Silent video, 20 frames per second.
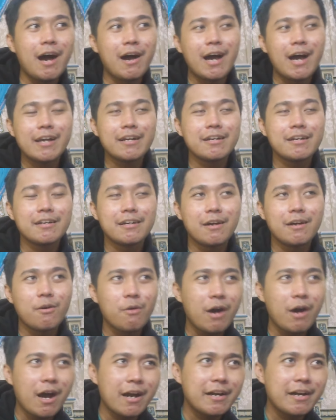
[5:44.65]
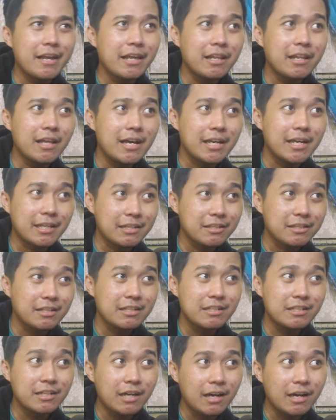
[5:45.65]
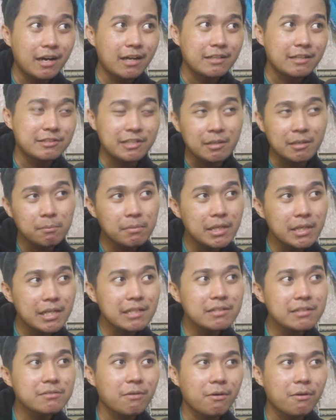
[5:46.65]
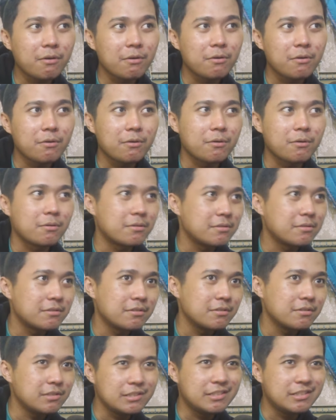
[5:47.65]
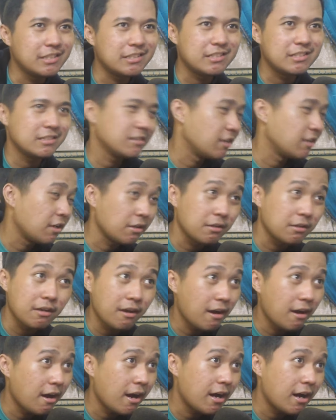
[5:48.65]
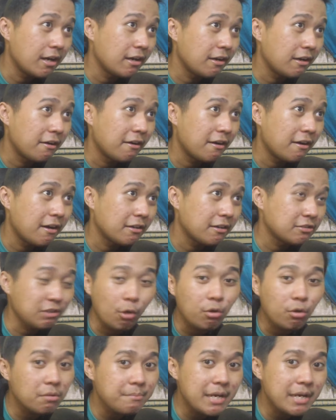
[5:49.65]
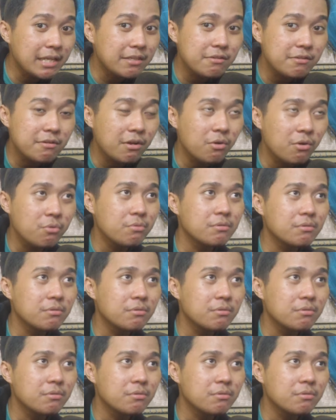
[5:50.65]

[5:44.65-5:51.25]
Are they like siblings or just soulmate, you know?